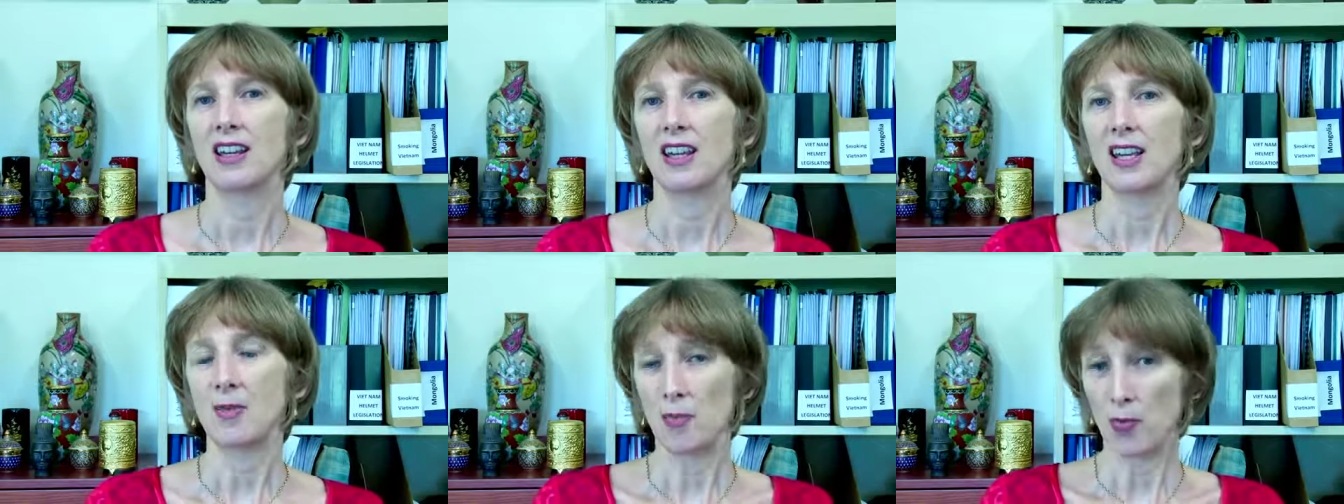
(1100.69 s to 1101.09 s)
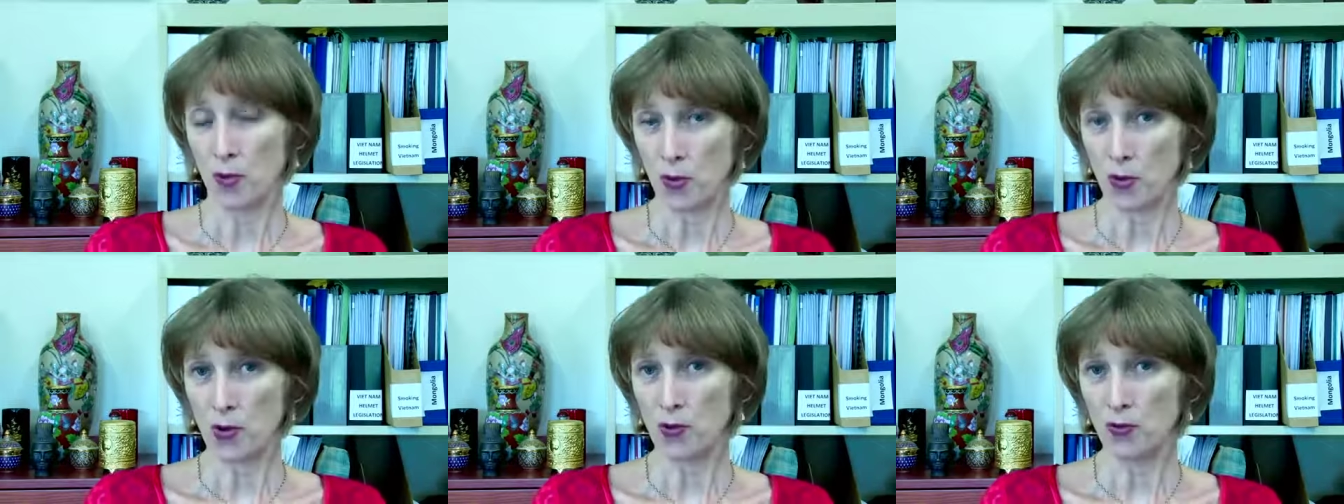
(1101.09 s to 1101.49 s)

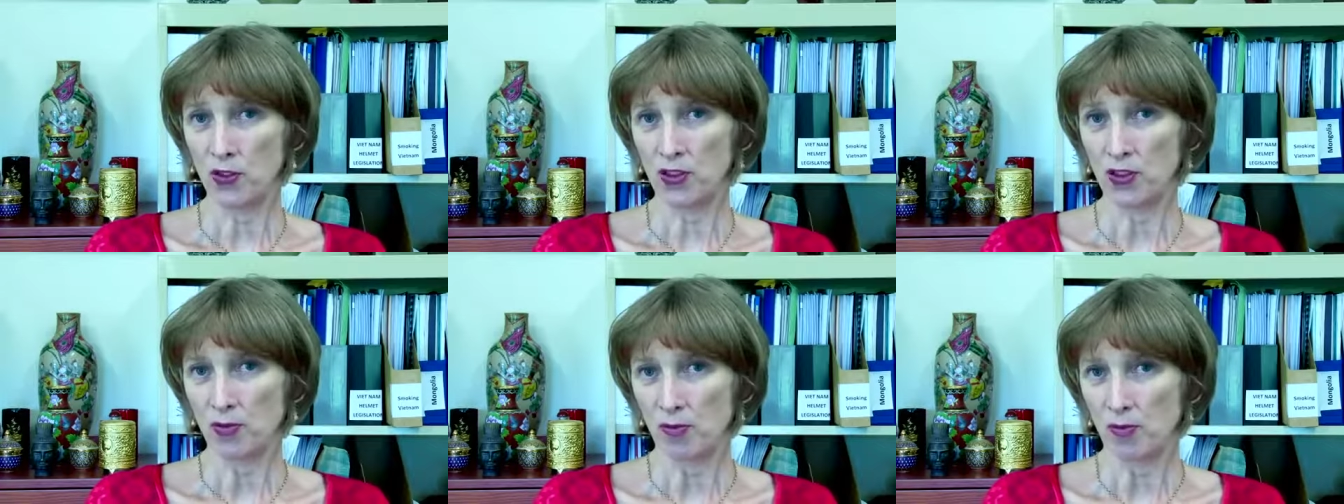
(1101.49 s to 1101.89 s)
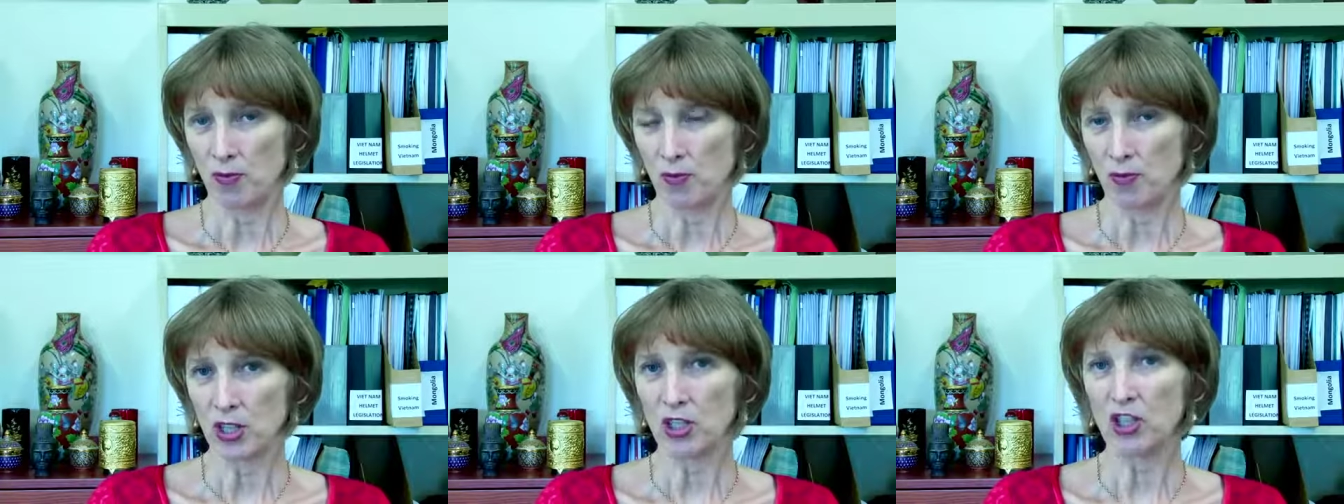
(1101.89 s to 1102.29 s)
improved
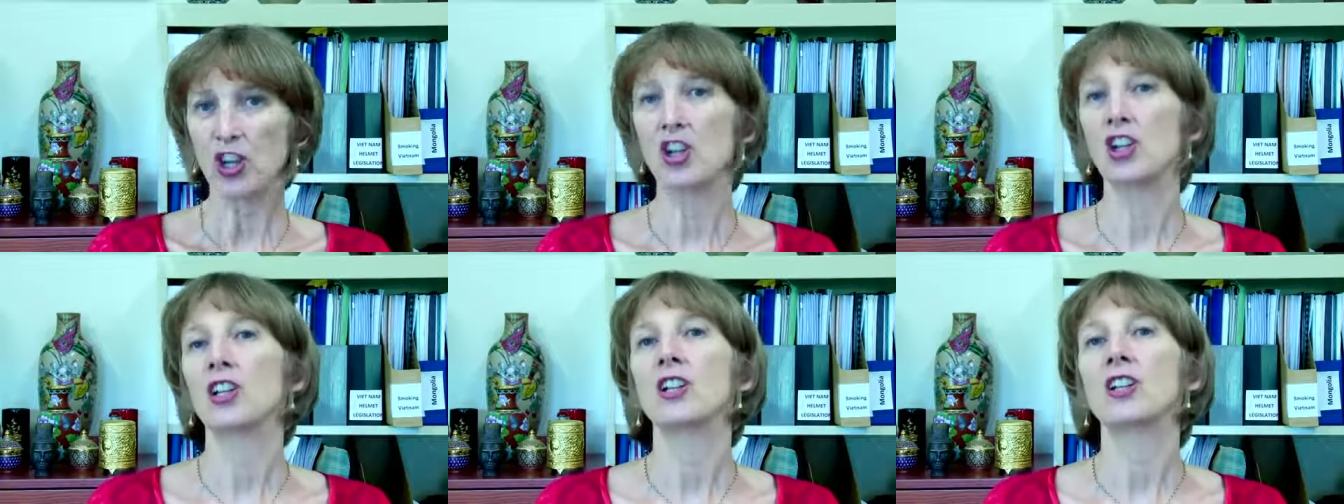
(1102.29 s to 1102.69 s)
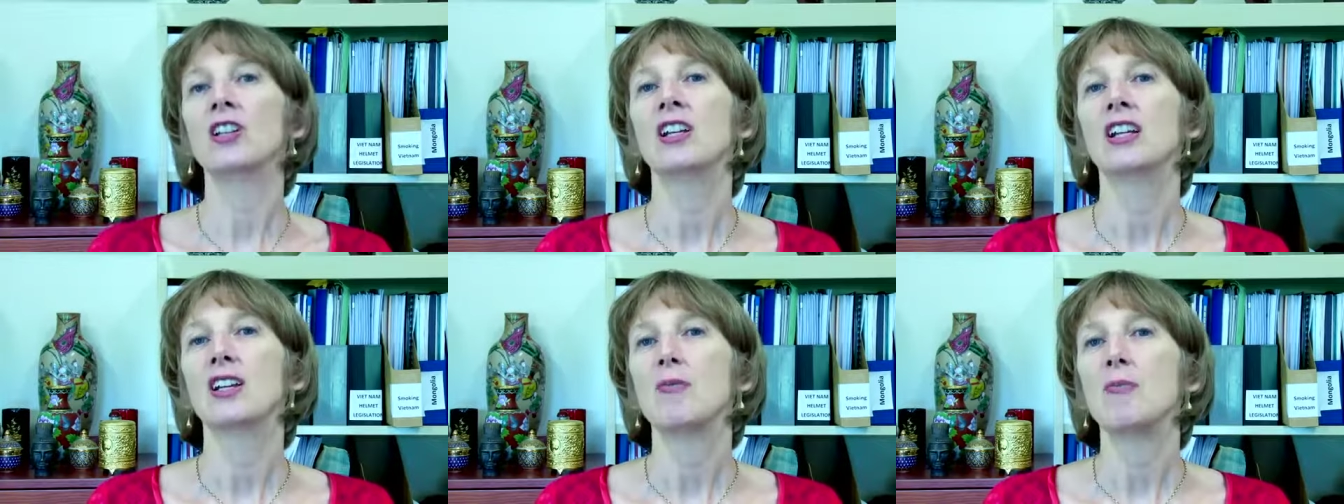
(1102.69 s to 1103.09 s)
maternal
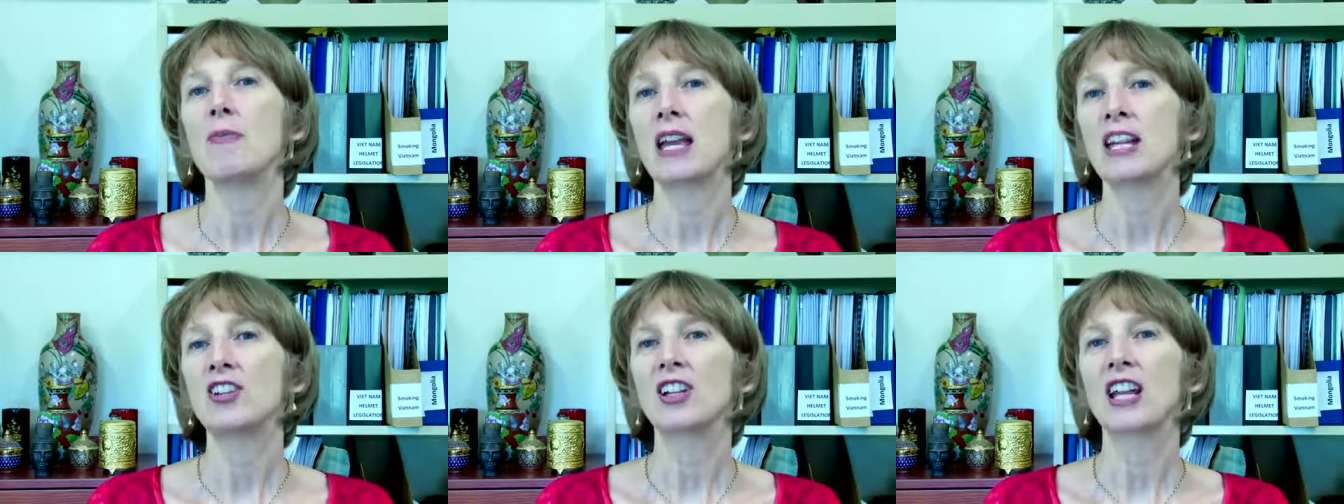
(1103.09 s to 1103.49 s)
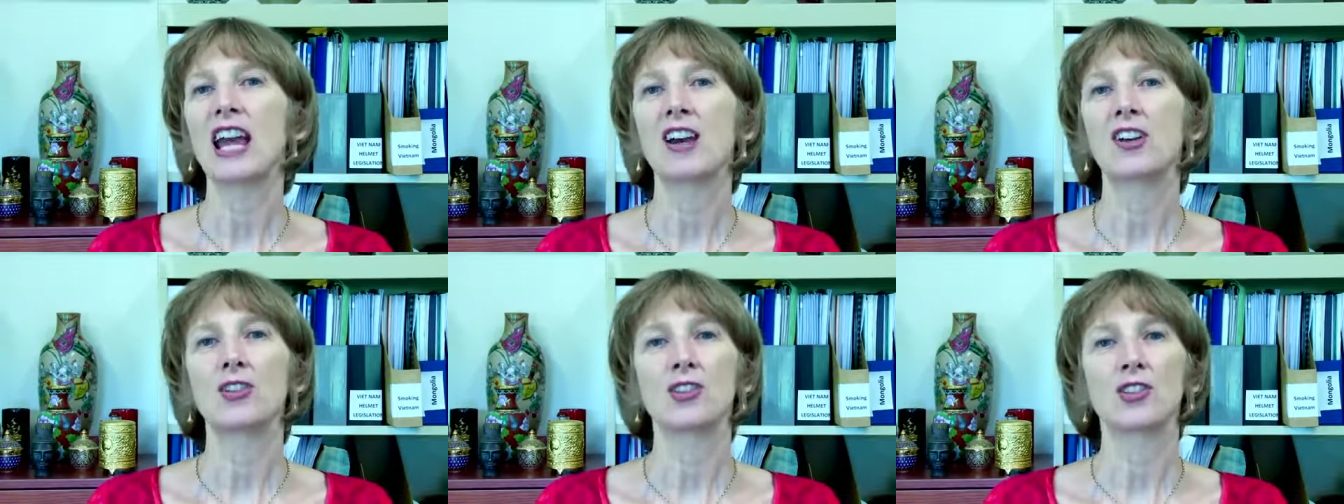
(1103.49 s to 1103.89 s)
mental
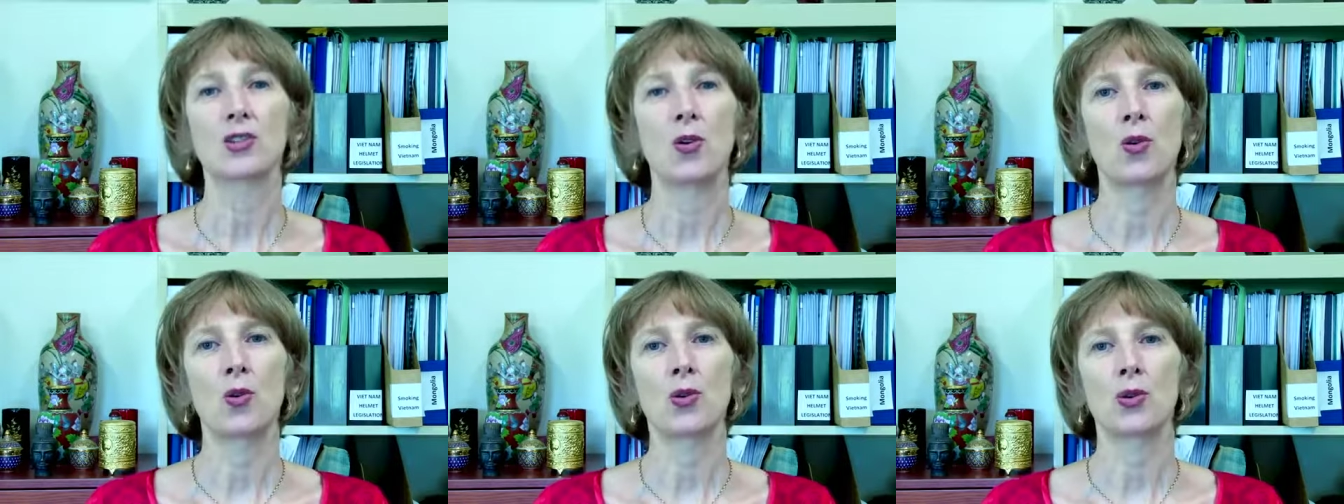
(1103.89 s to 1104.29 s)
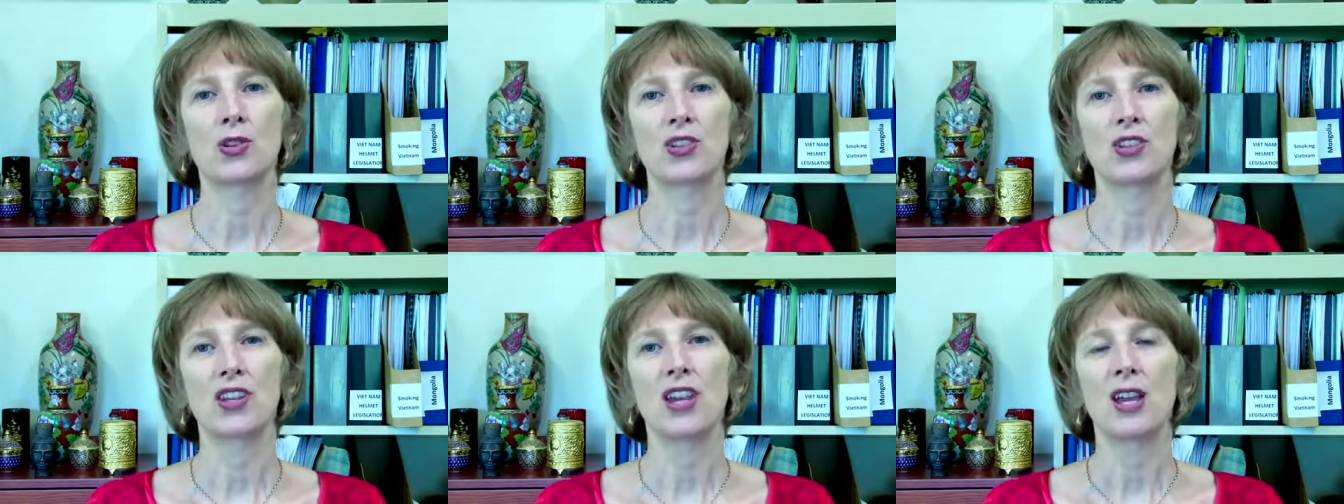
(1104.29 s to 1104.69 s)
health
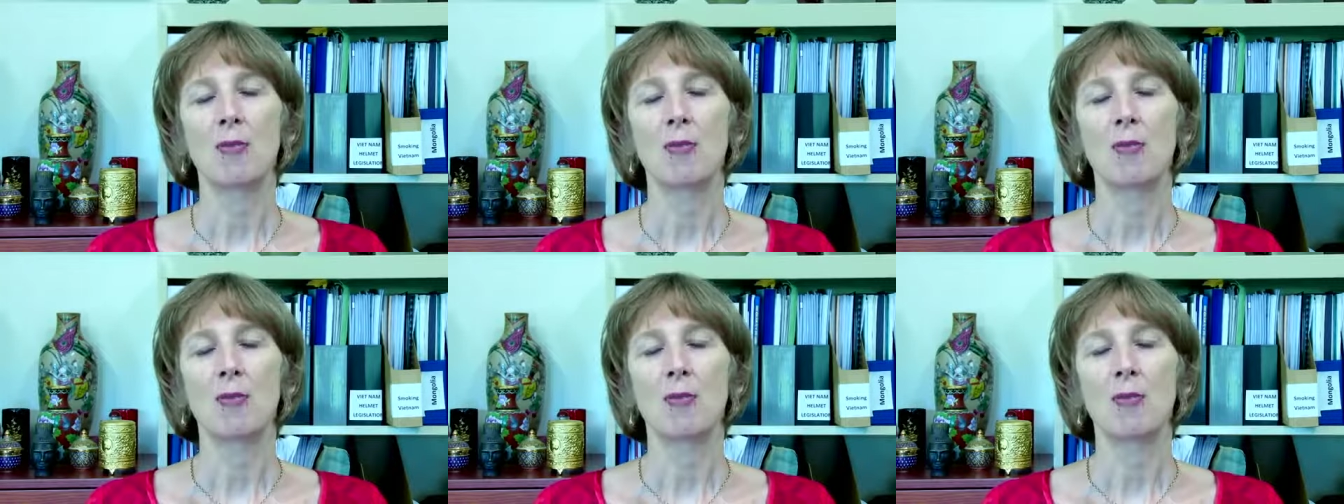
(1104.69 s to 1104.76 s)
scores.